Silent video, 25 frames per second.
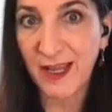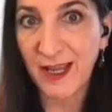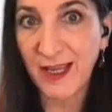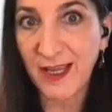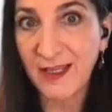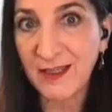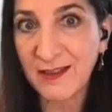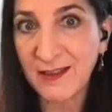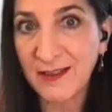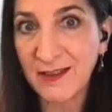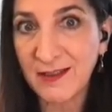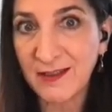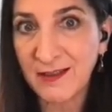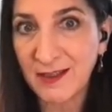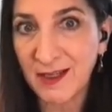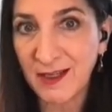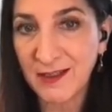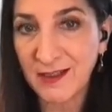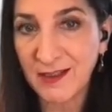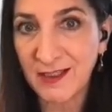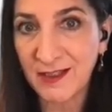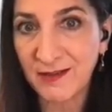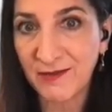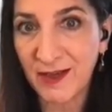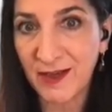n
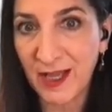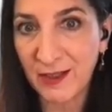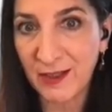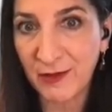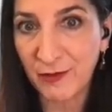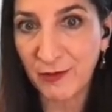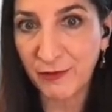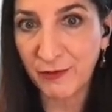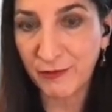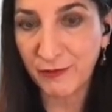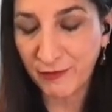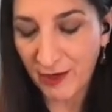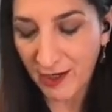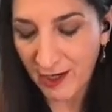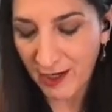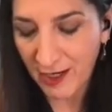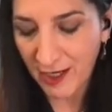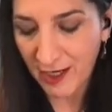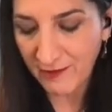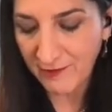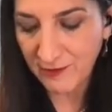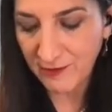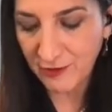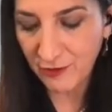takes the value of 5.